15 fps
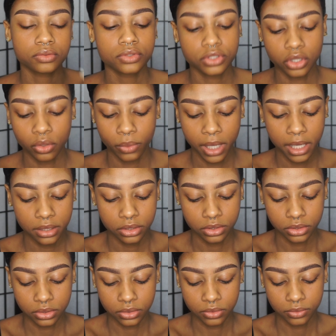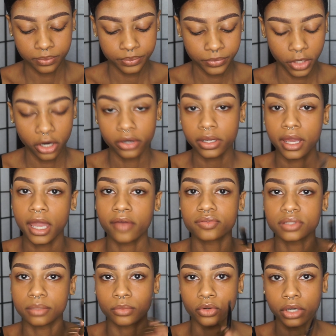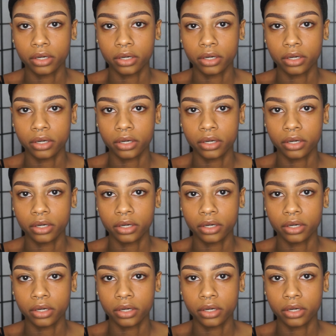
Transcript: So what I do, I already have some on.